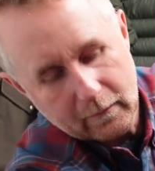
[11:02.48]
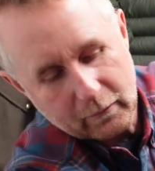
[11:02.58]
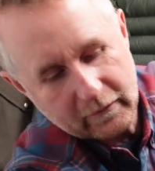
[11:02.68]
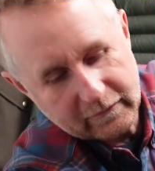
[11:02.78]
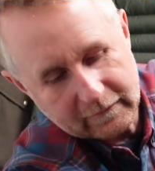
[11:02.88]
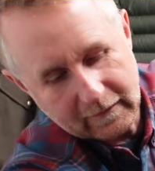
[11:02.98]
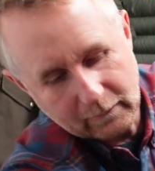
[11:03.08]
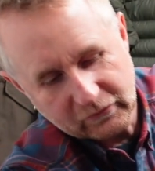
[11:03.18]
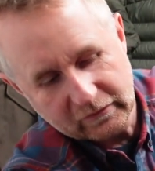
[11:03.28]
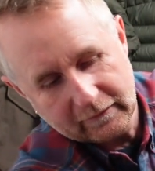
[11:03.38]
press it
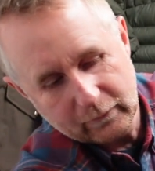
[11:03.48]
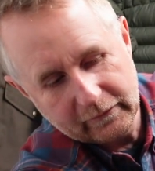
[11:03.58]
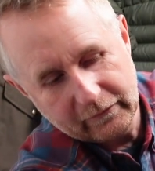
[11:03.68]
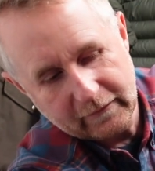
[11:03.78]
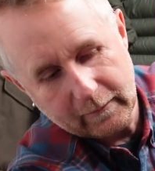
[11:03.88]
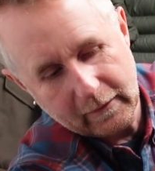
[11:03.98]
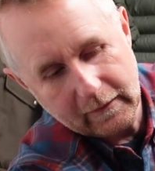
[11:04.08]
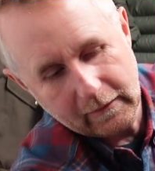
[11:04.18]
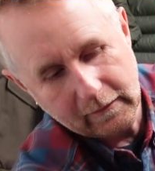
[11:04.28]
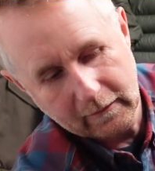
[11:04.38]
down. We should have one zip
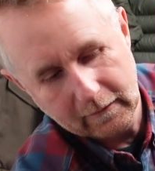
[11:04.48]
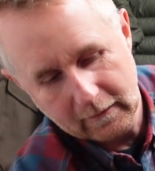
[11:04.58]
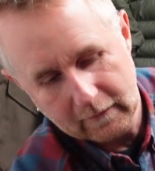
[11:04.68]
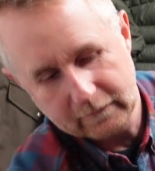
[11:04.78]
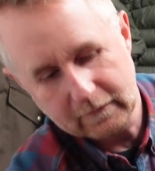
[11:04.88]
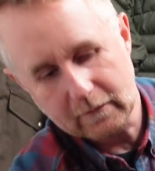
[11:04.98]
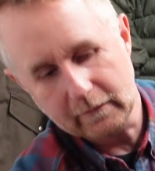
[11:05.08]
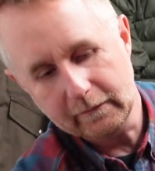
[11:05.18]
here. So you've got